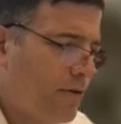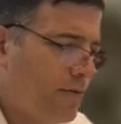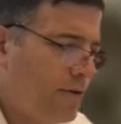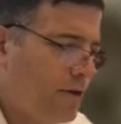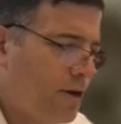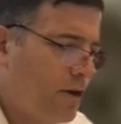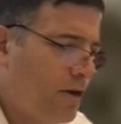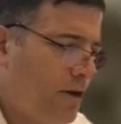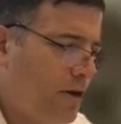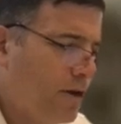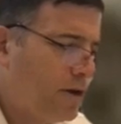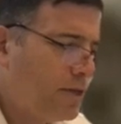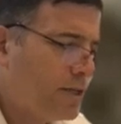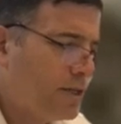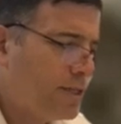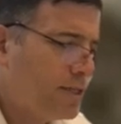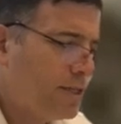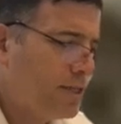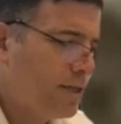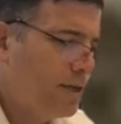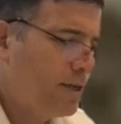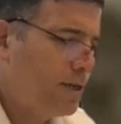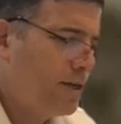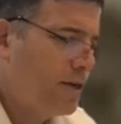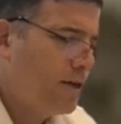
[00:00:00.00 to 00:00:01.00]
an
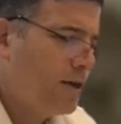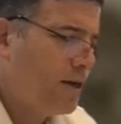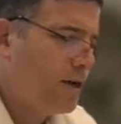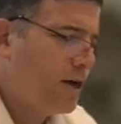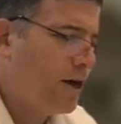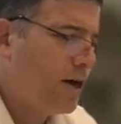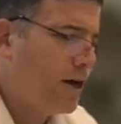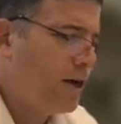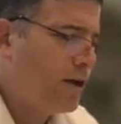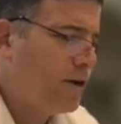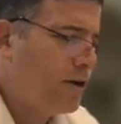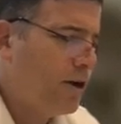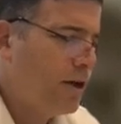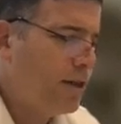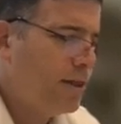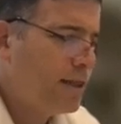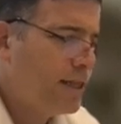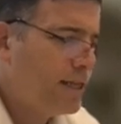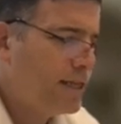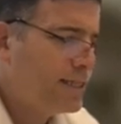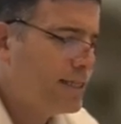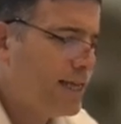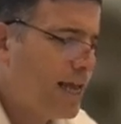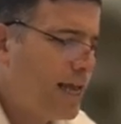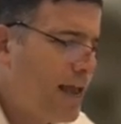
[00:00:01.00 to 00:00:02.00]
ox are not
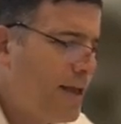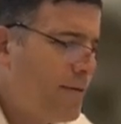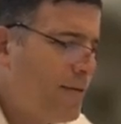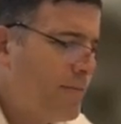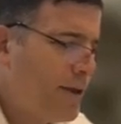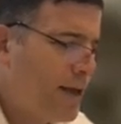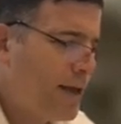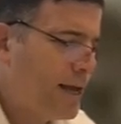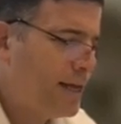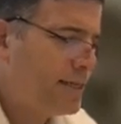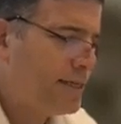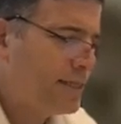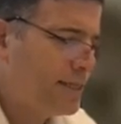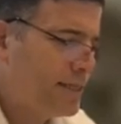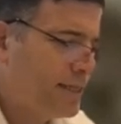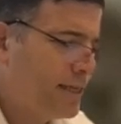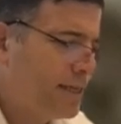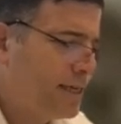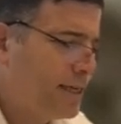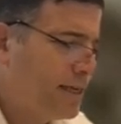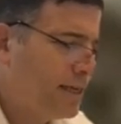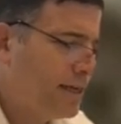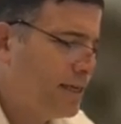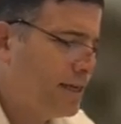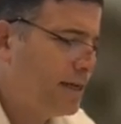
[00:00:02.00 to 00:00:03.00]
the same as
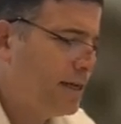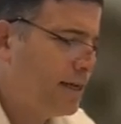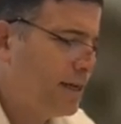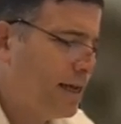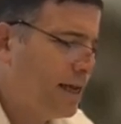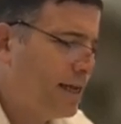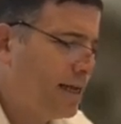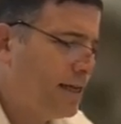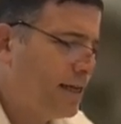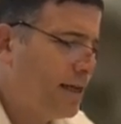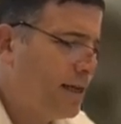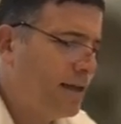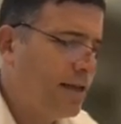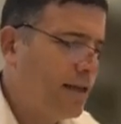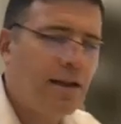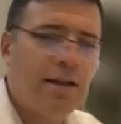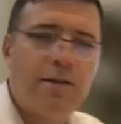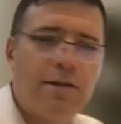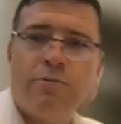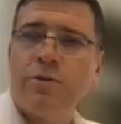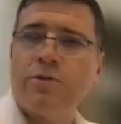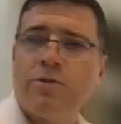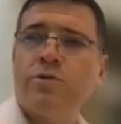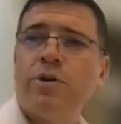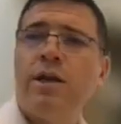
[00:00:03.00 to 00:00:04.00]
we're